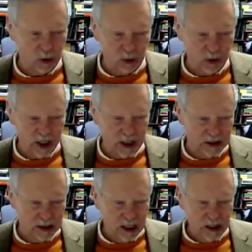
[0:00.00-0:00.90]
read
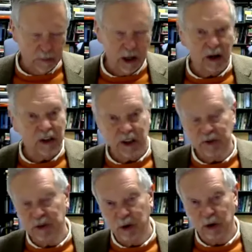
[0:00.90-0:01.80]
Pericles'
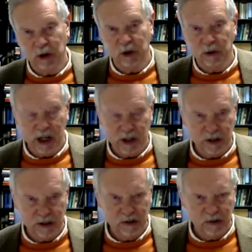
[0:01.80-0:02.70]
funeral
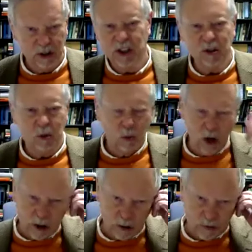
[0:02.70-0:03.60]
oration, which is a
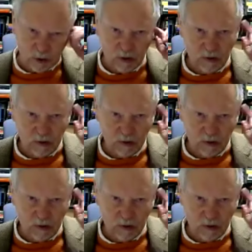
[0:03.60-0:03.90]
wonderful